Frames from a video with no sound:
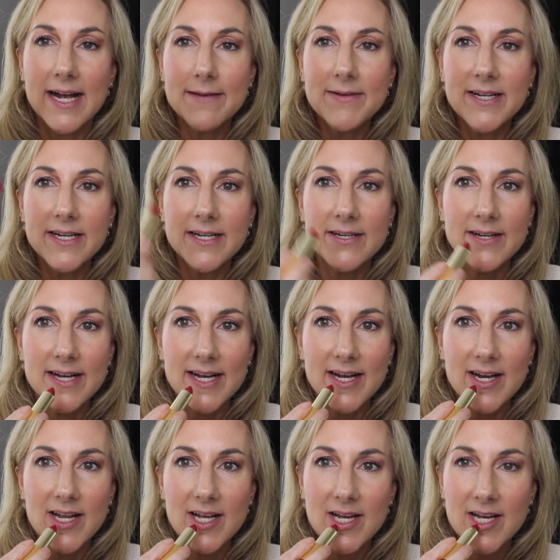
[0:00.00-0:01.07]
I'm gonna go
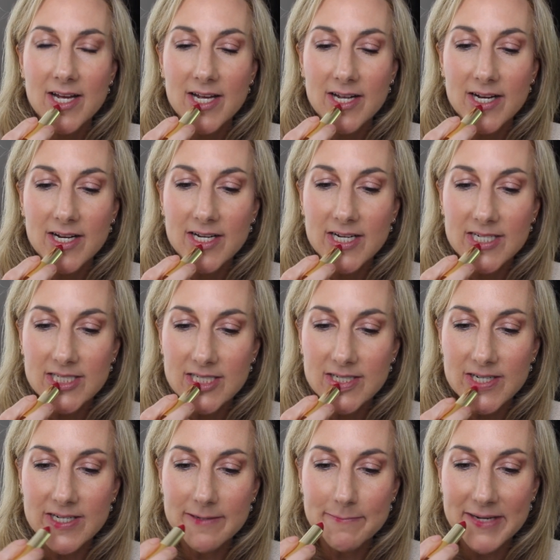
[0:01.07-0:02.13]
ahead and I'm gonna
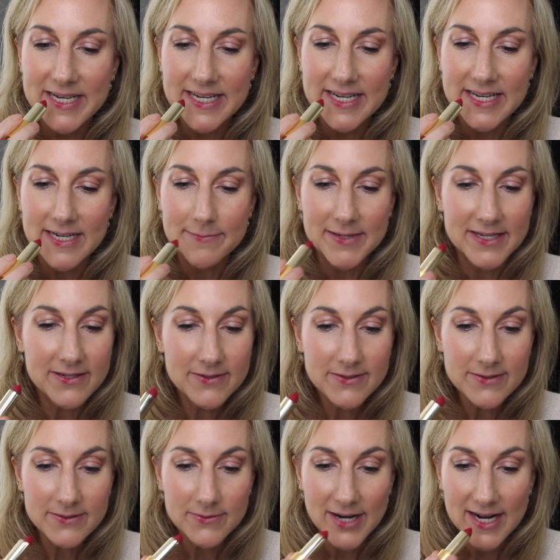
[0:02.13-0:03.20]
start by dabbing.
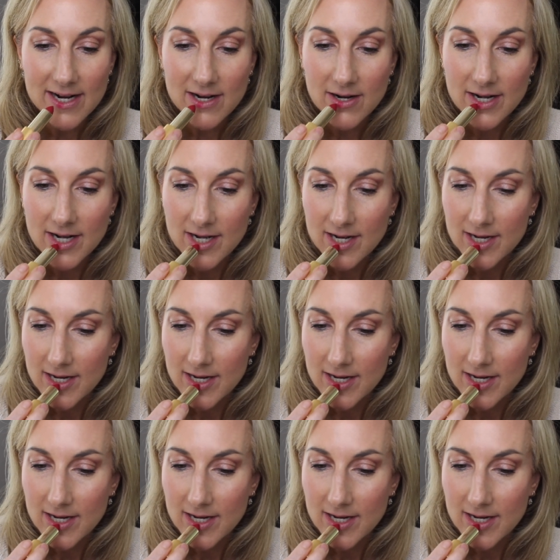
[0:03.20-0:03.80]
Ooh, wow.